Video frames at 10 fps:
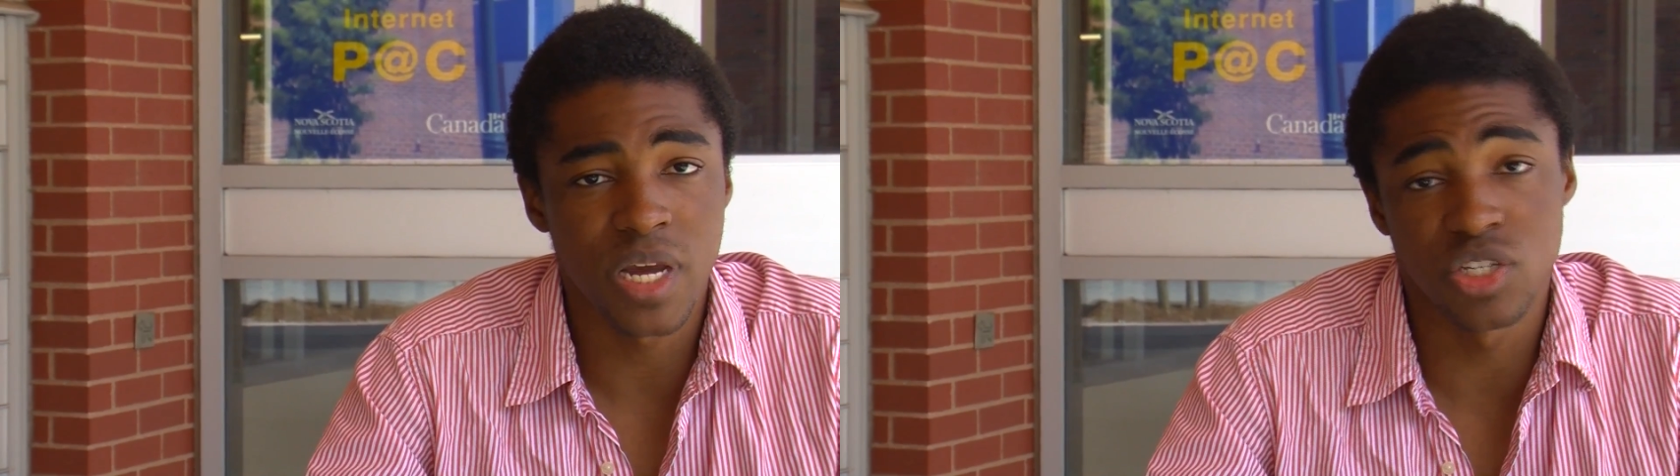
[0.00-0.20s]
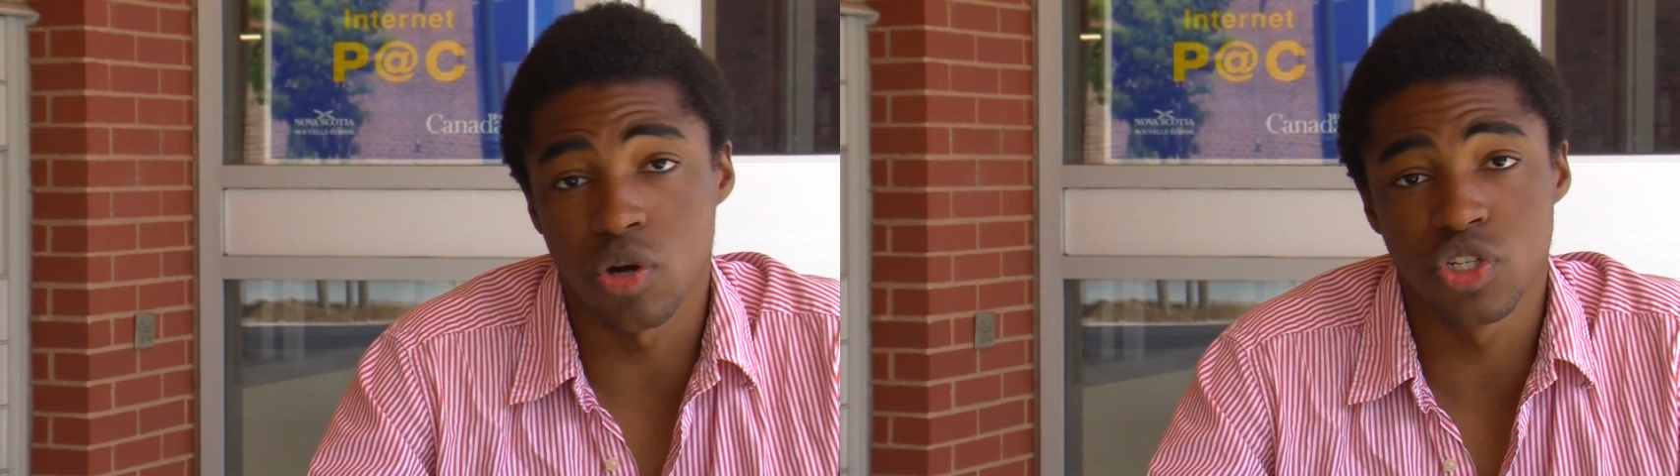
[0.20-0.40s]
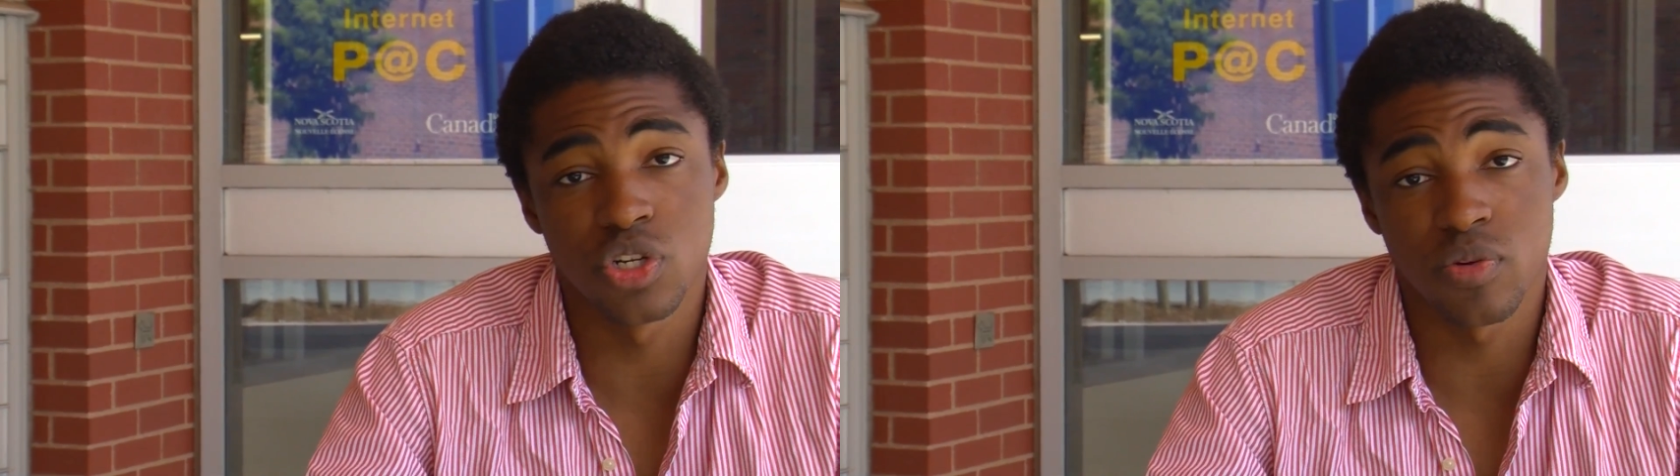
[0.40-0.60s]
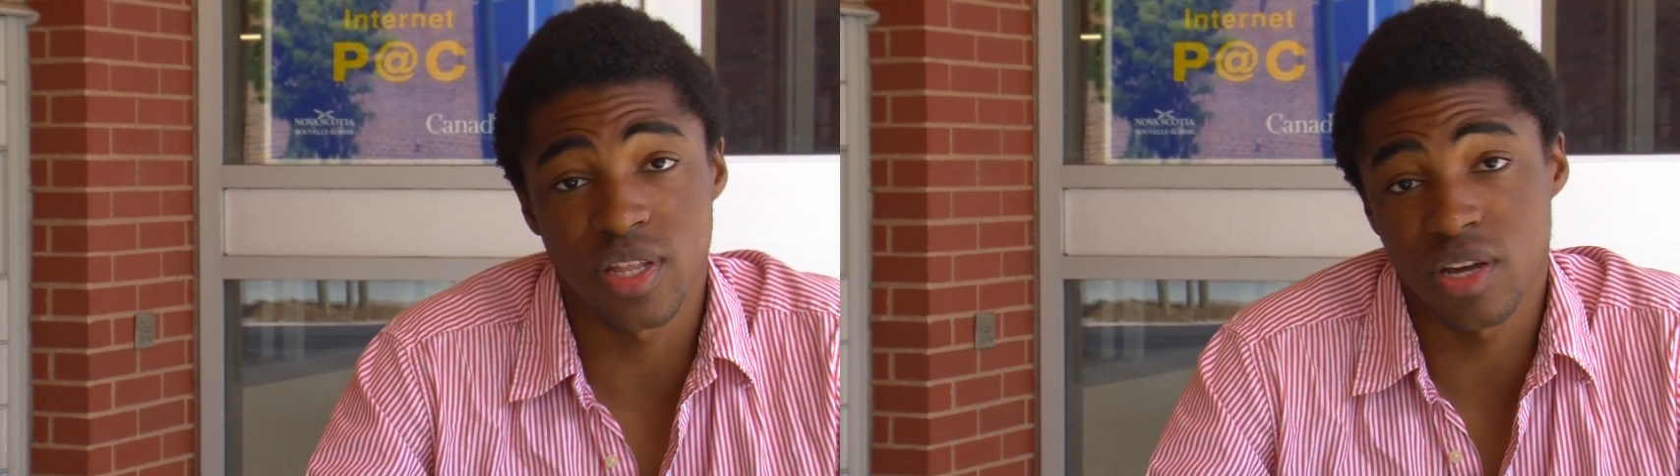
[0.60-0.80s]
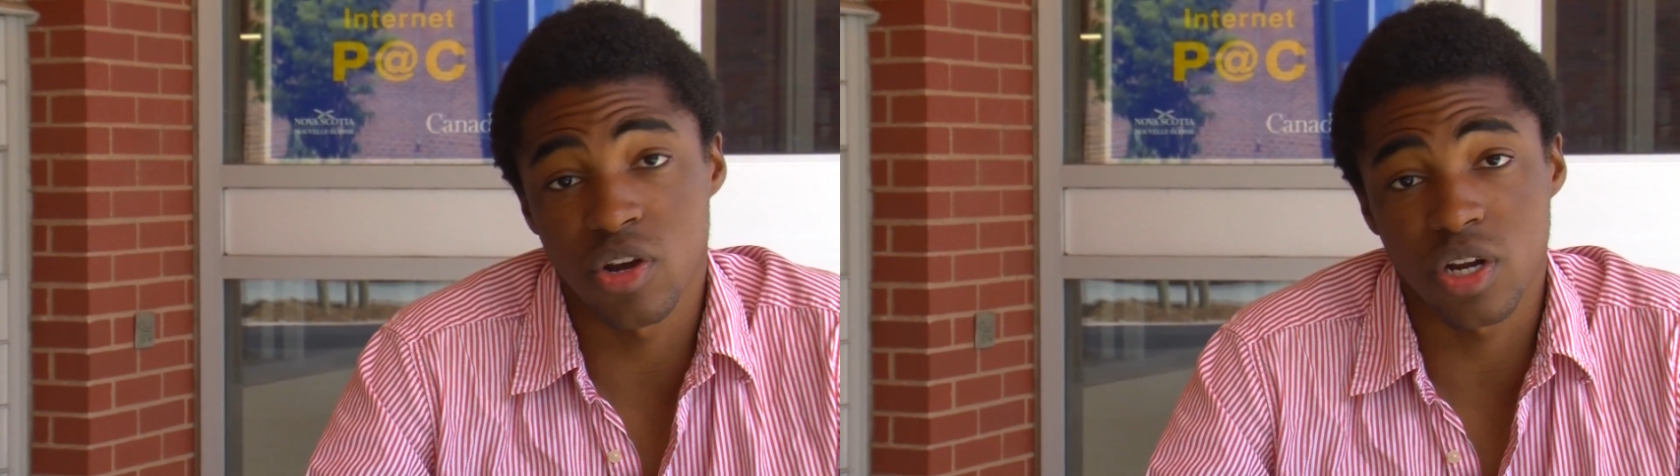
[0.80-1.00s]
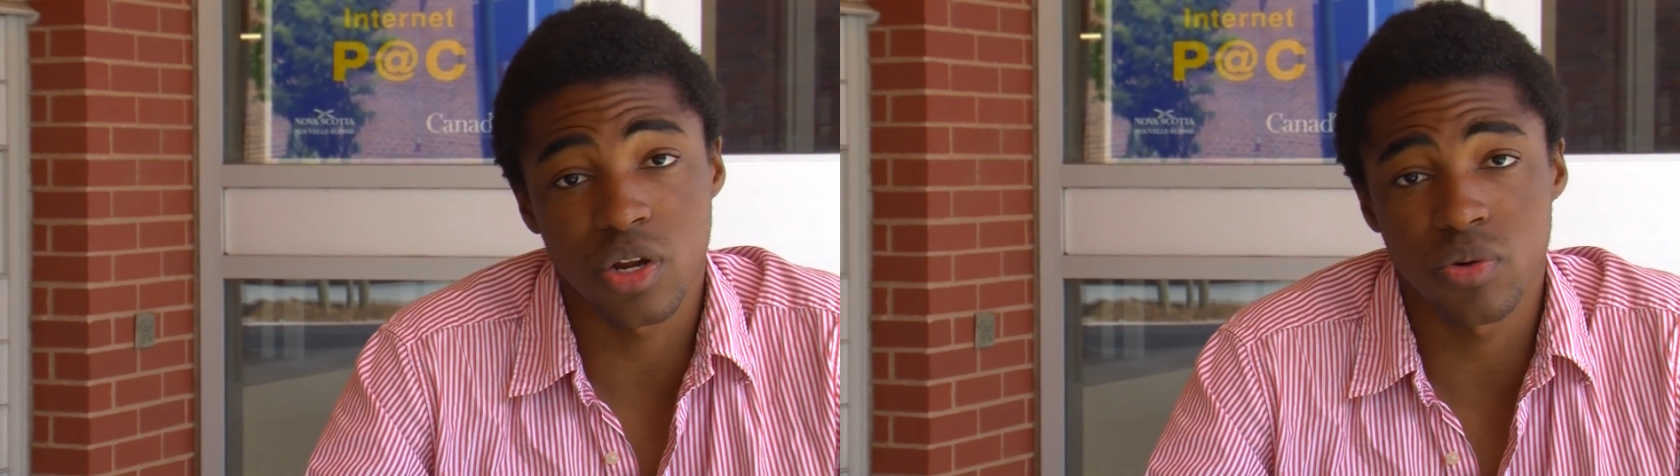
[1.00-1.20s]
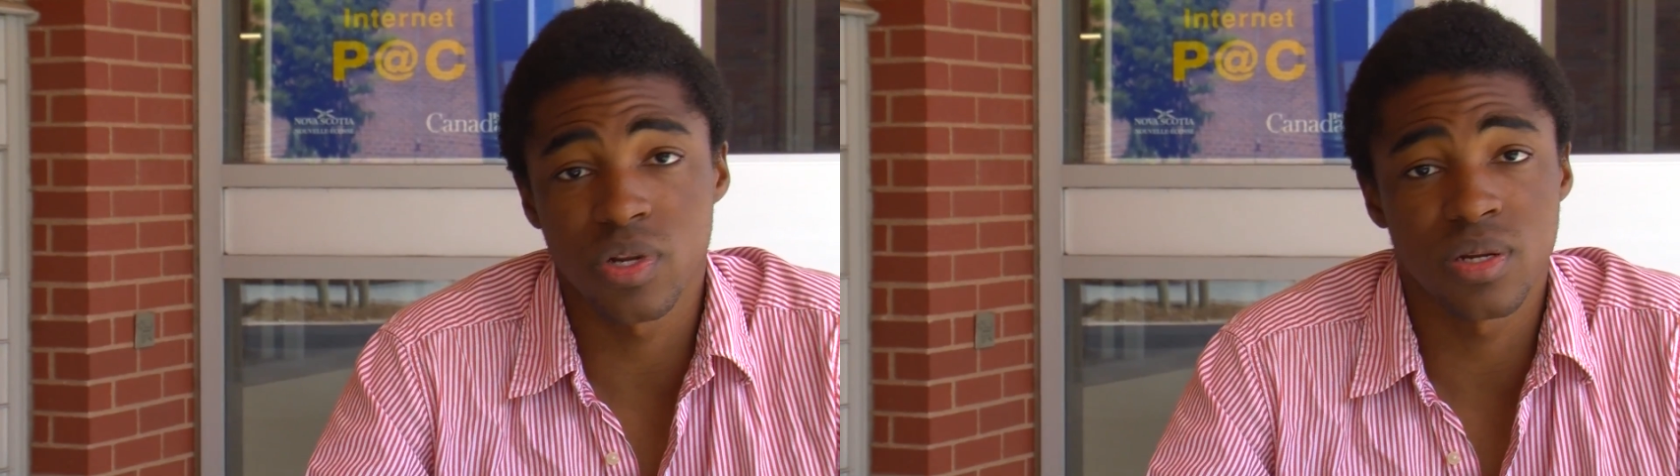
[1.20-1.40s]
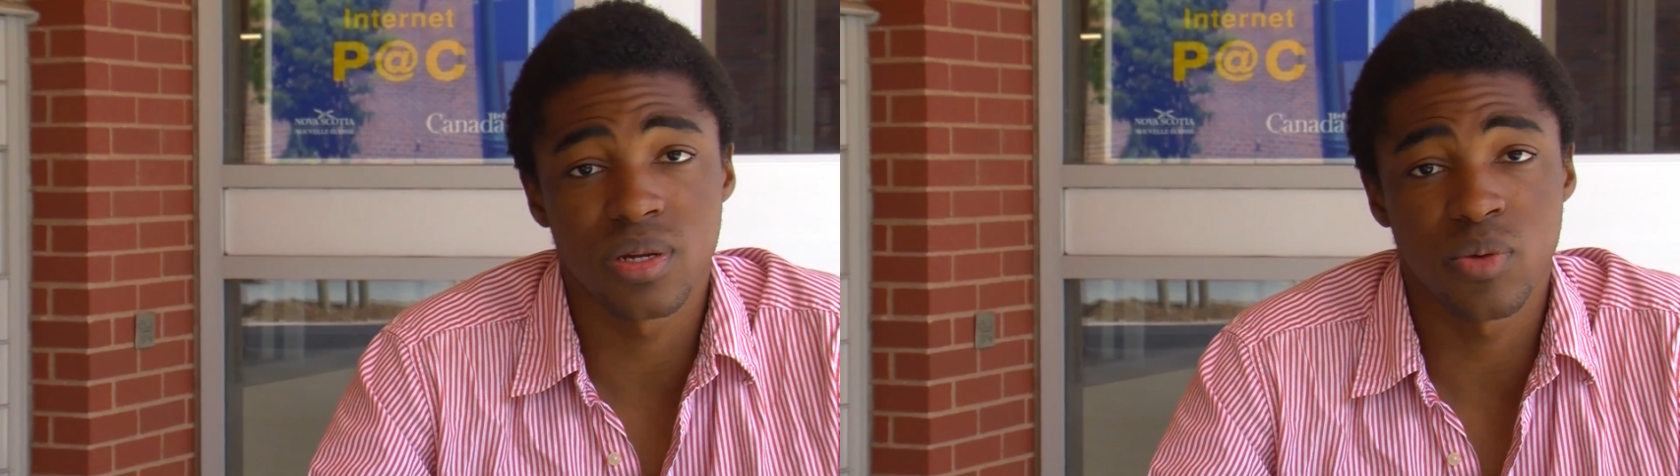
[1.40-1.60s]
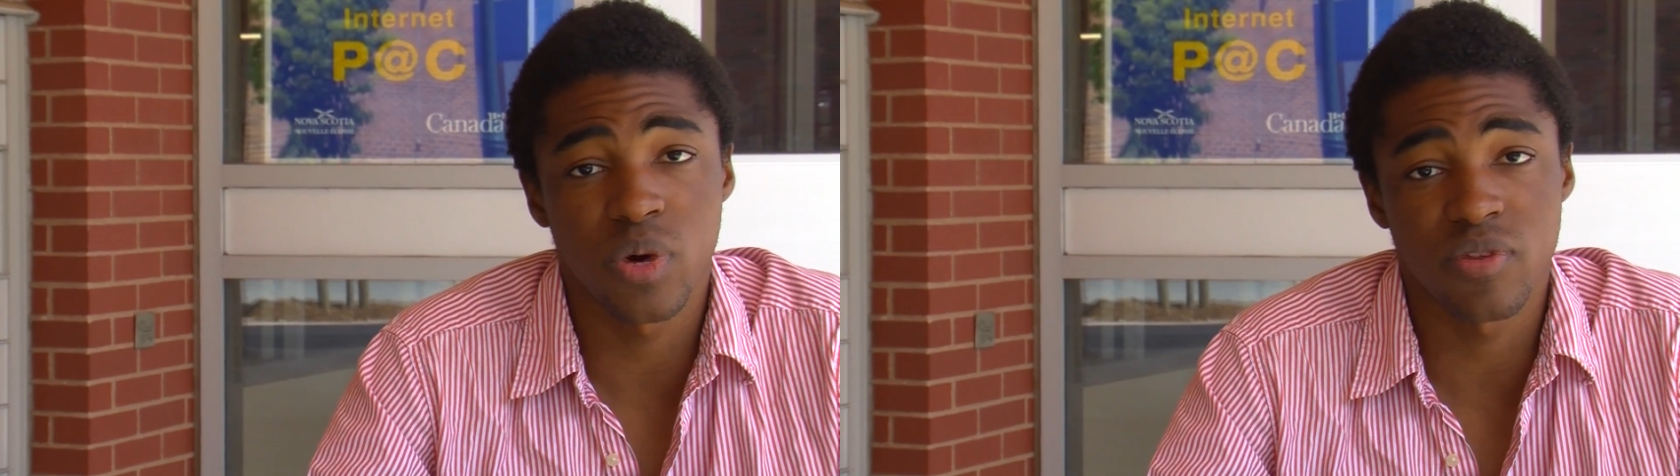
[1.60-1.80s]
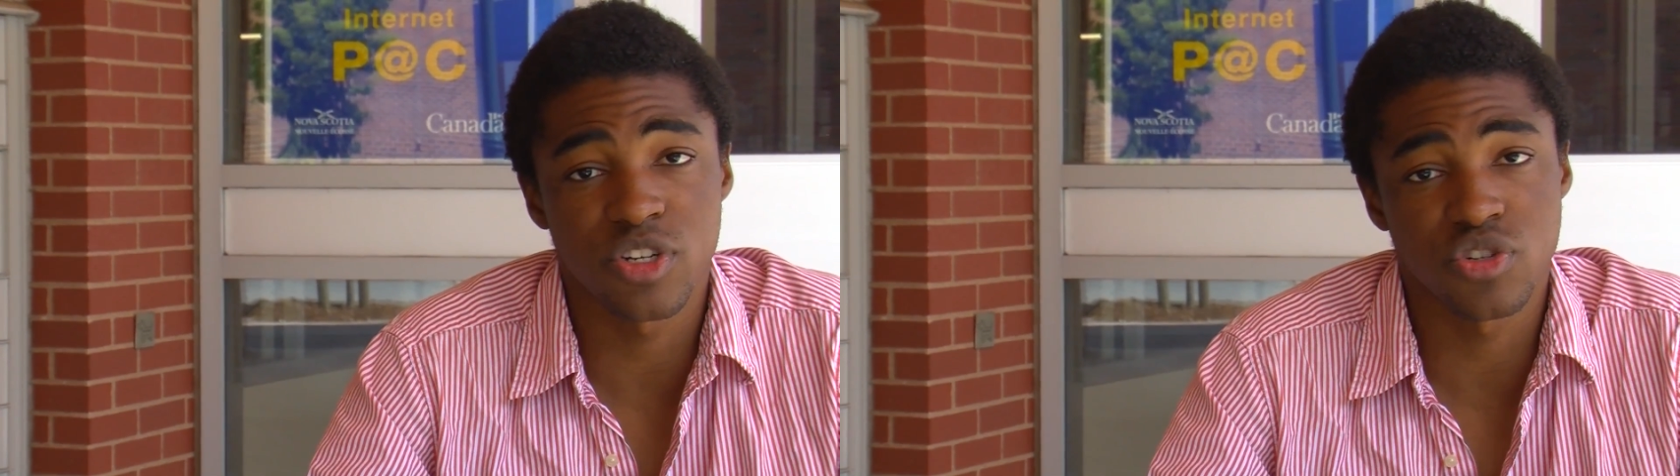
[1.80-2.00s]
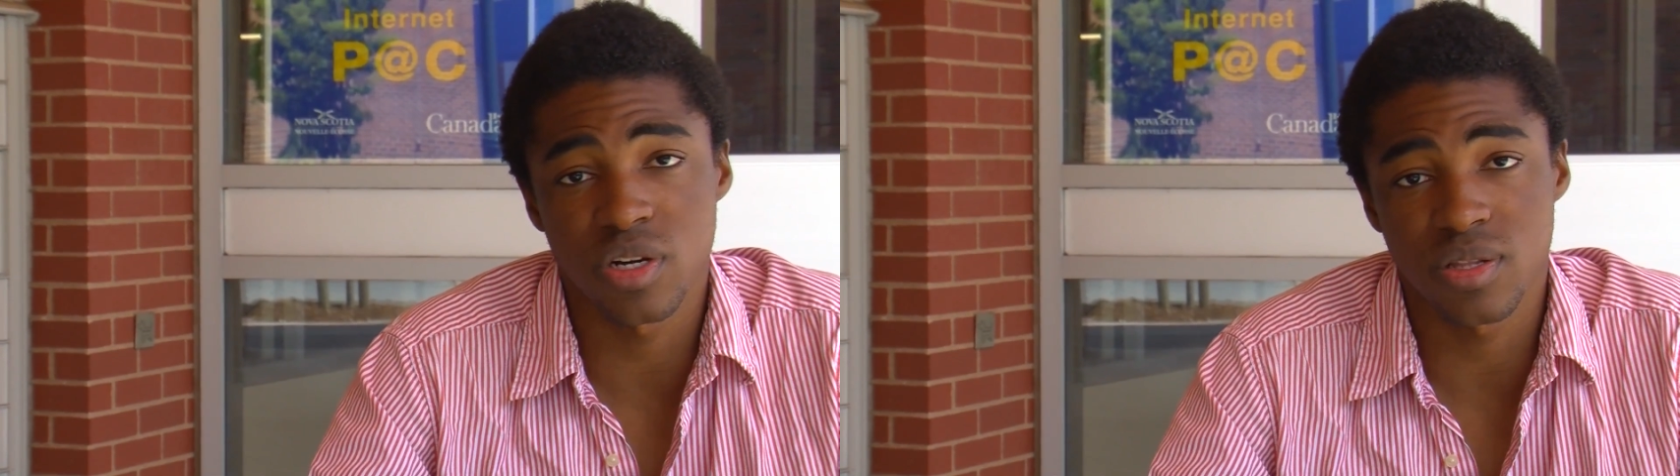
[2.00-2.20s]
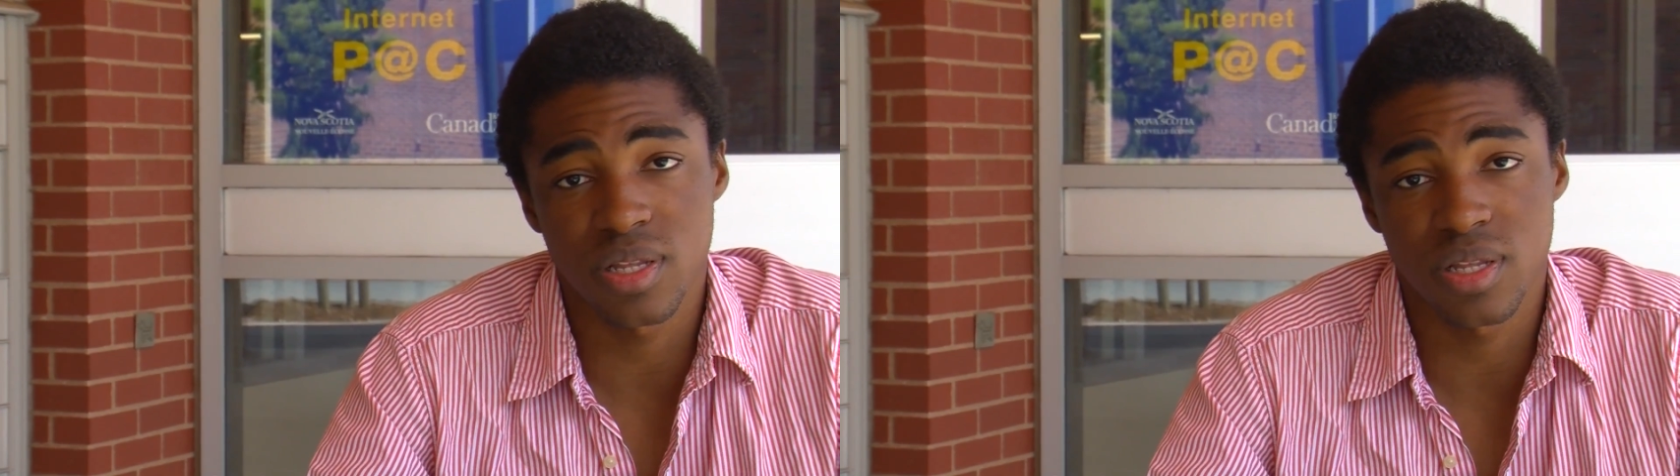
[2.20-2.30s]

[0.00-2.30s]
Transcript: and to also know that they're not alone in whatever struggle